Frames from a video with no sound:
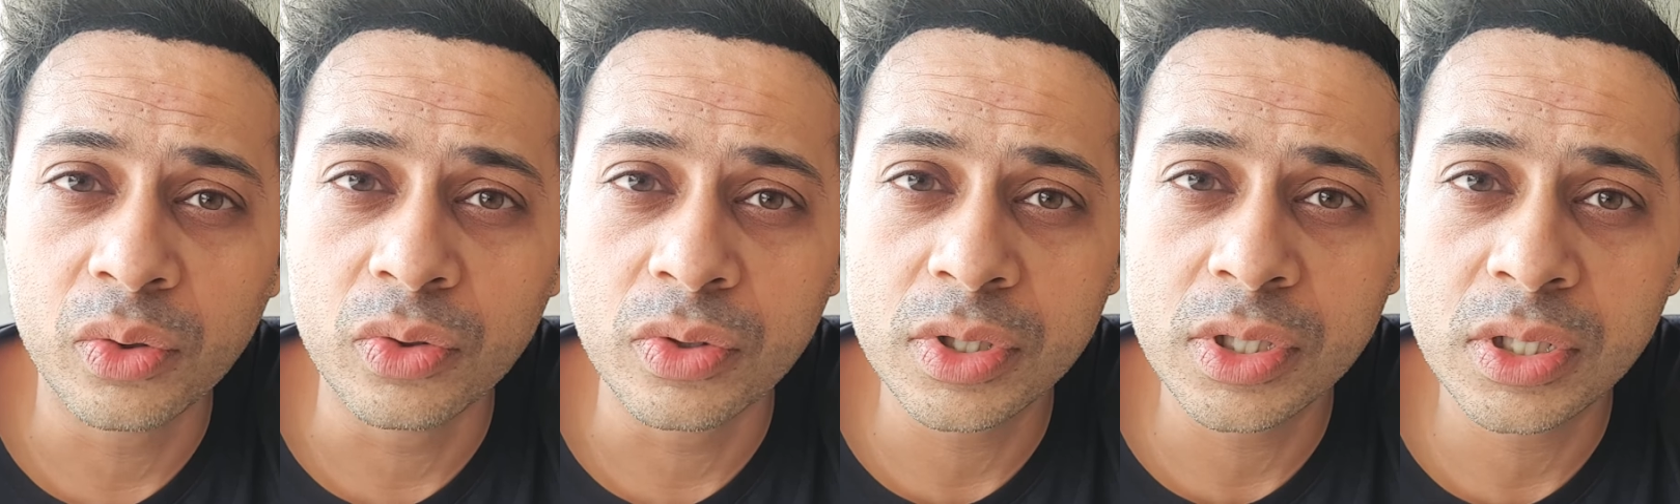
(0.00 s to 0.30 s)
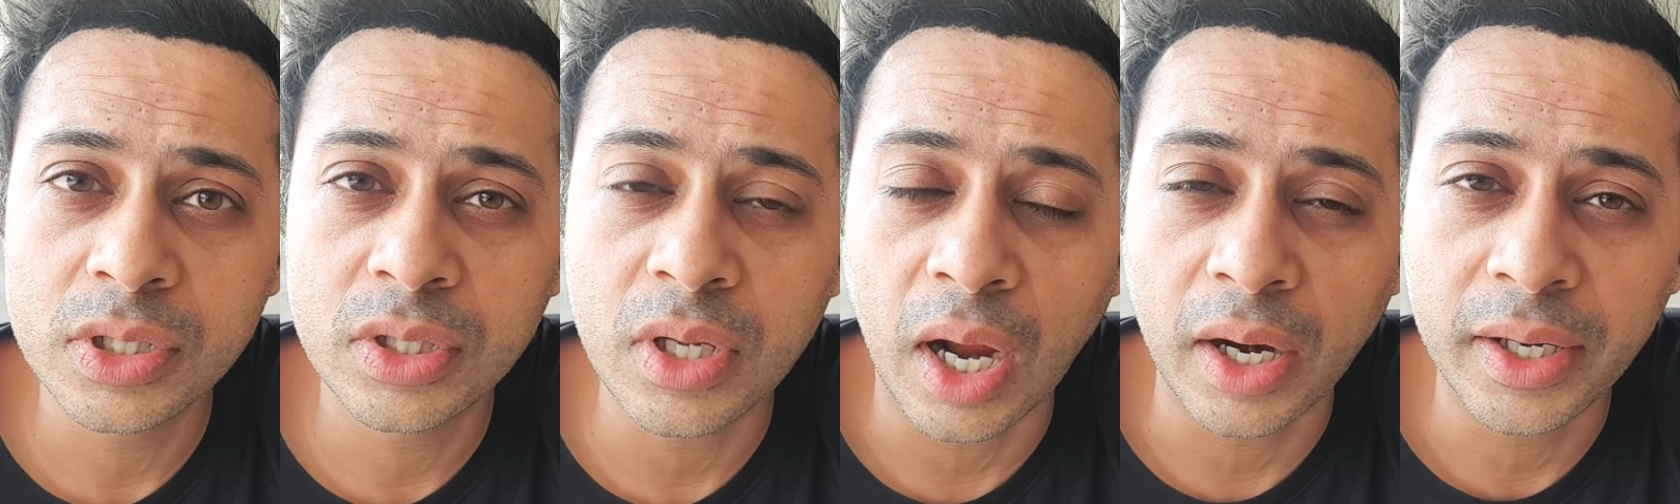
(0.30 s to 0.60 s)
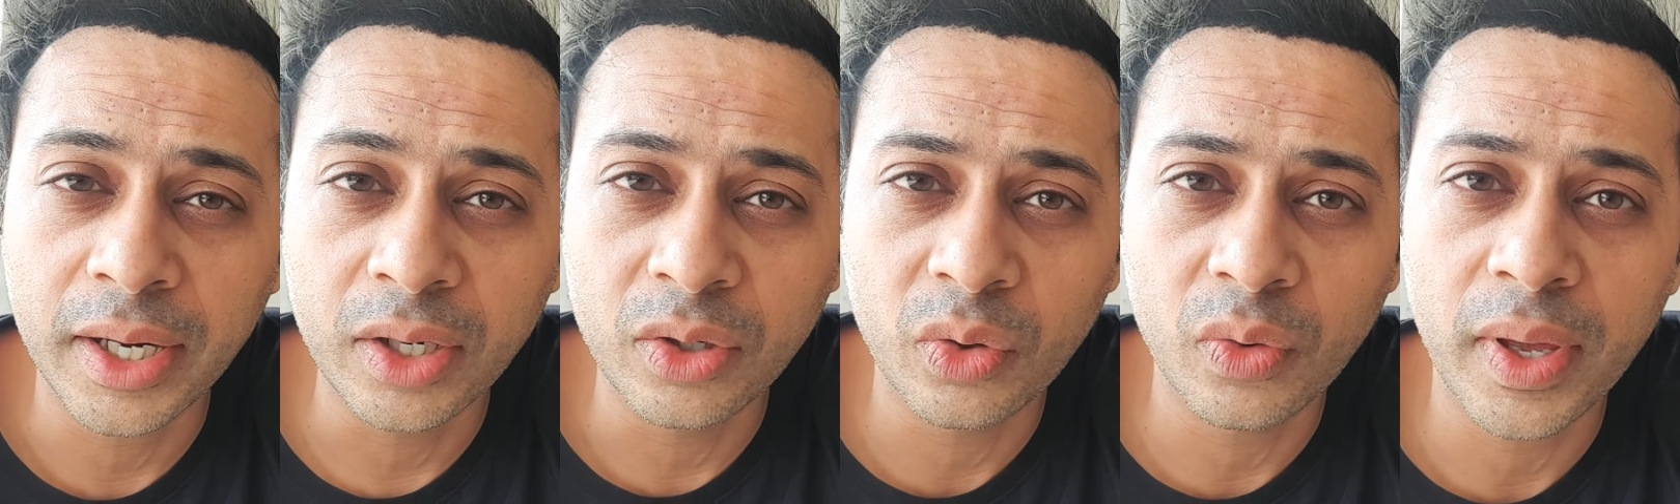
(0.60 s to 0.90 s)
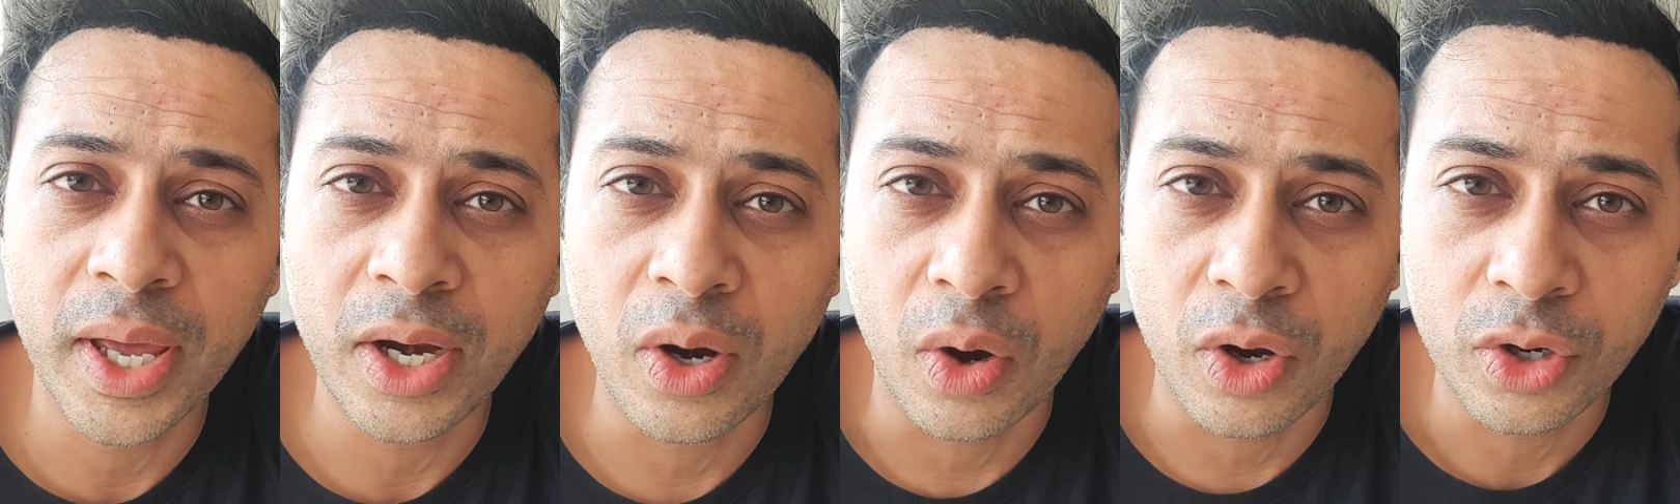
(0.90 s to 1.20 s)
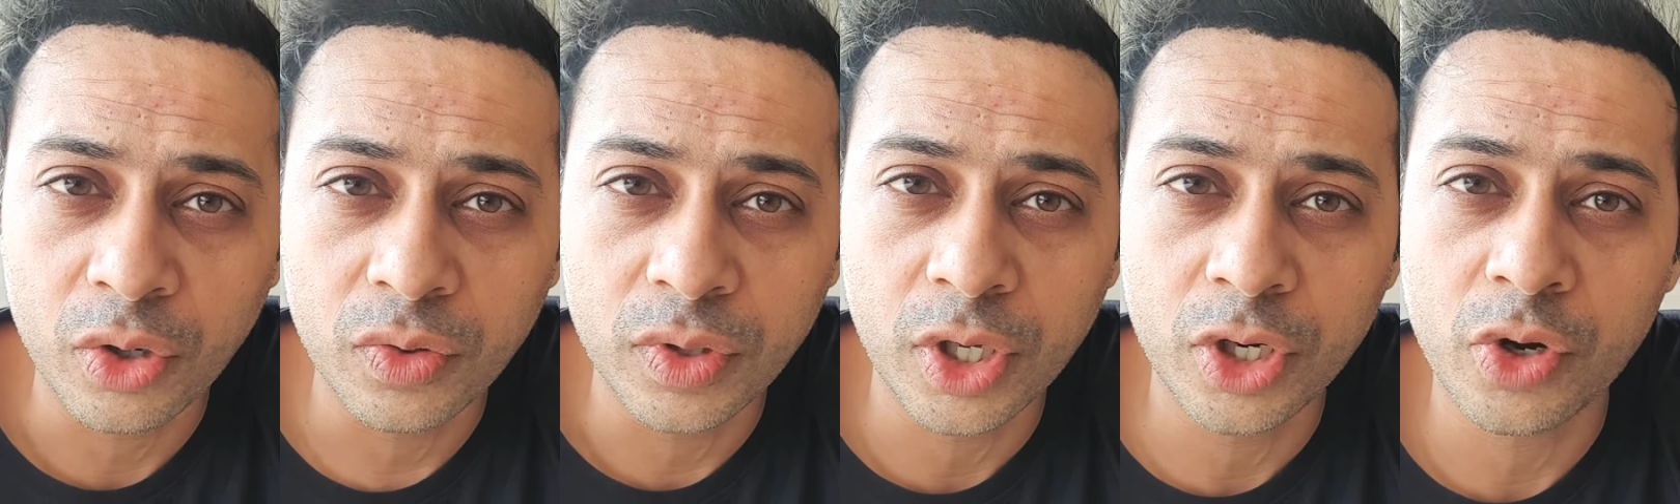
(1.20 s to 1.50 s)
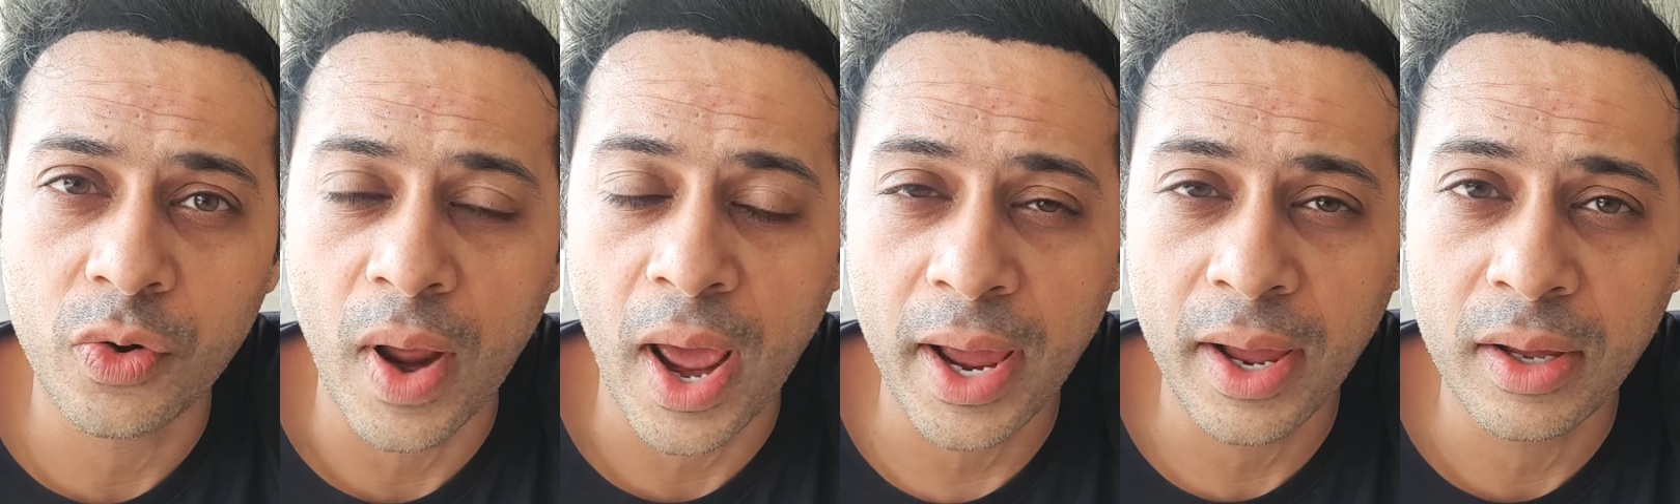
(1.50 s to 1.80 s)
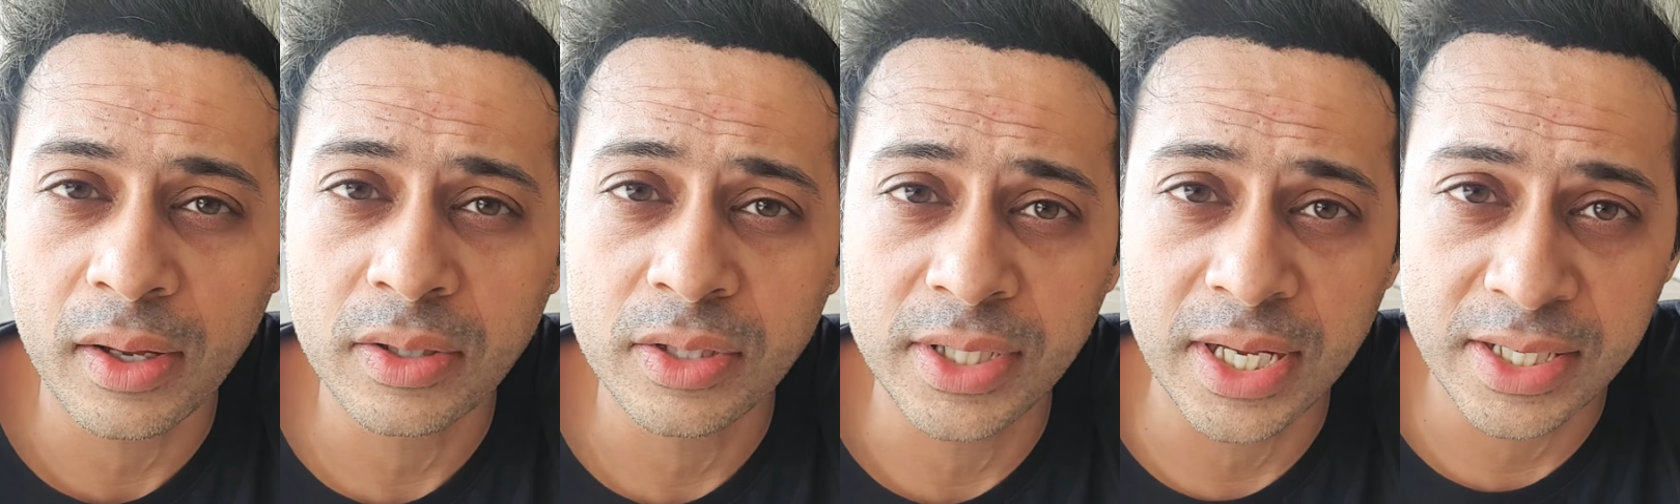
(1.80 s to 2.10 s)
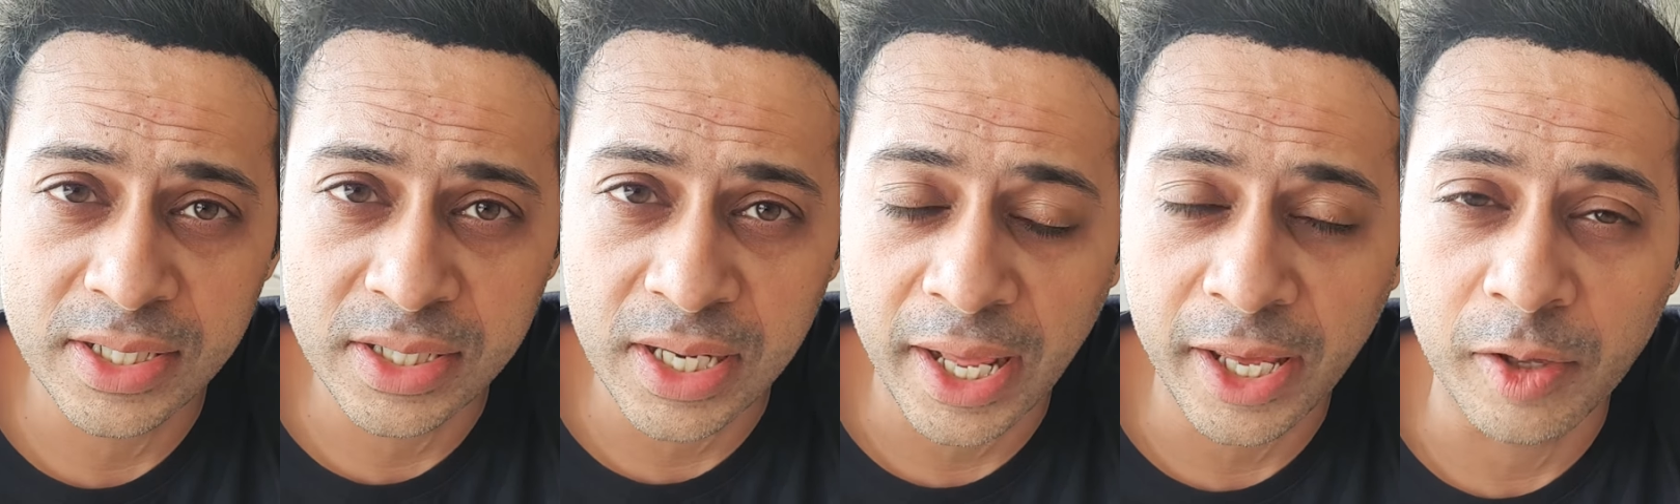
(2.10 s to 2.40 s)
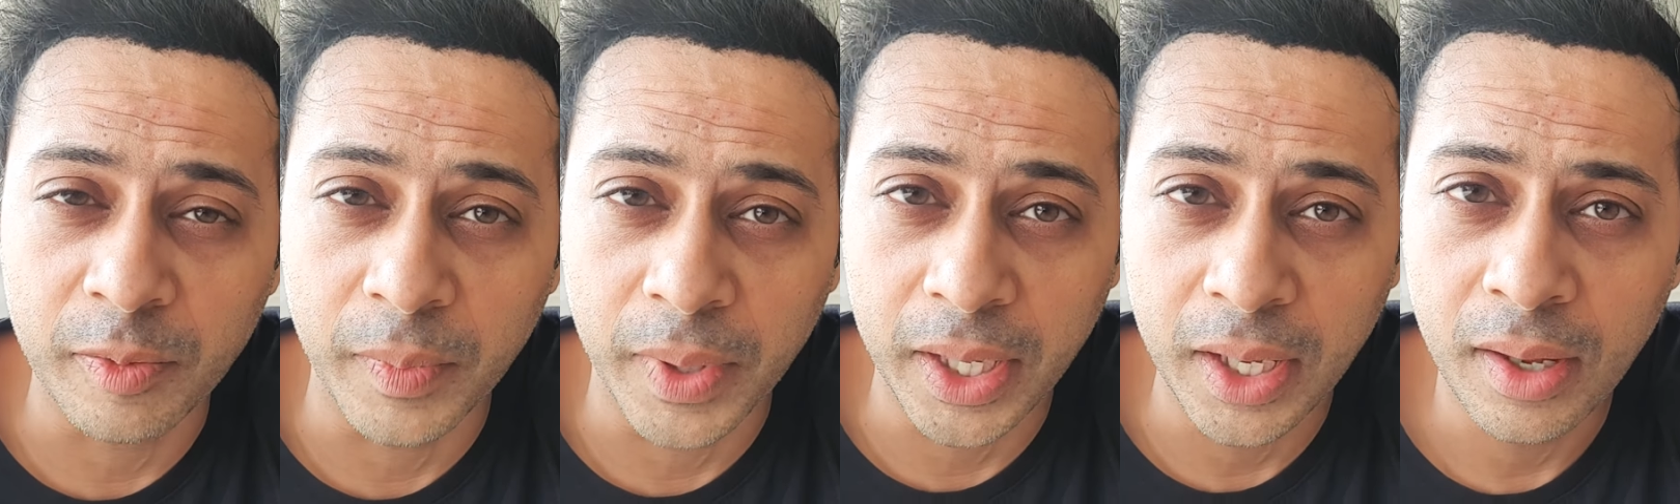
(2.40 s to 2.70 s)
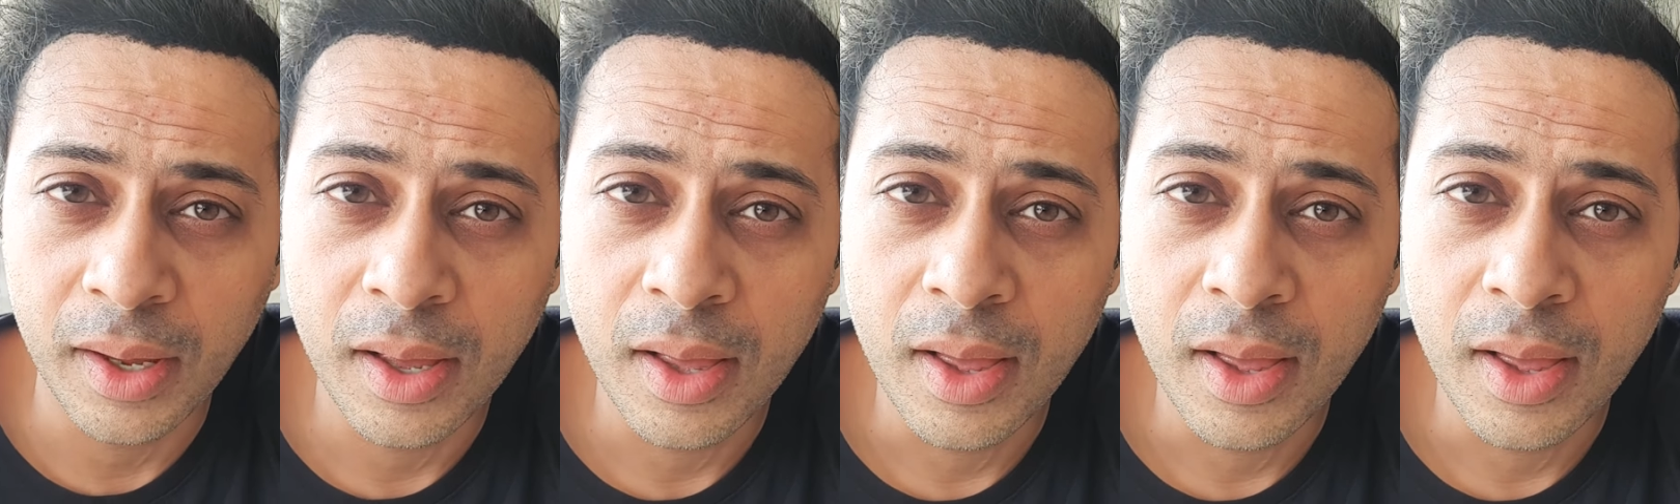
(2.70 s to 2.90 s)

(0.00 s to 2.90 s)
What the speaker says: who is starting to get onto the track, just like me.